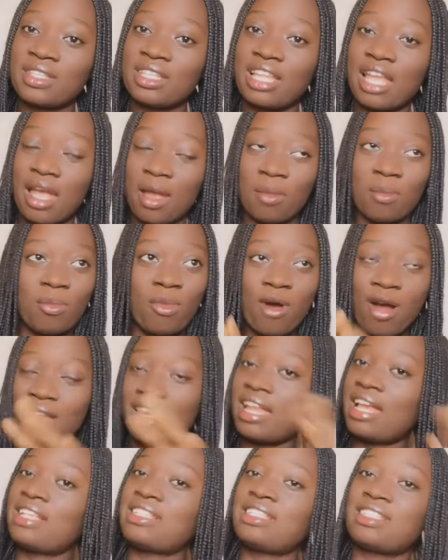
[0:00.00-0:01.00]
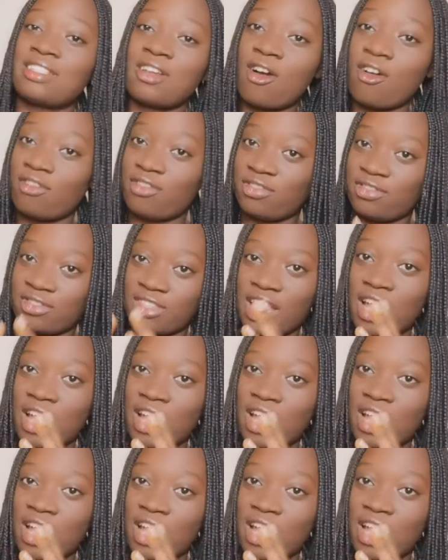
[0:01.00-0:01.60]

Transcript: the bonus of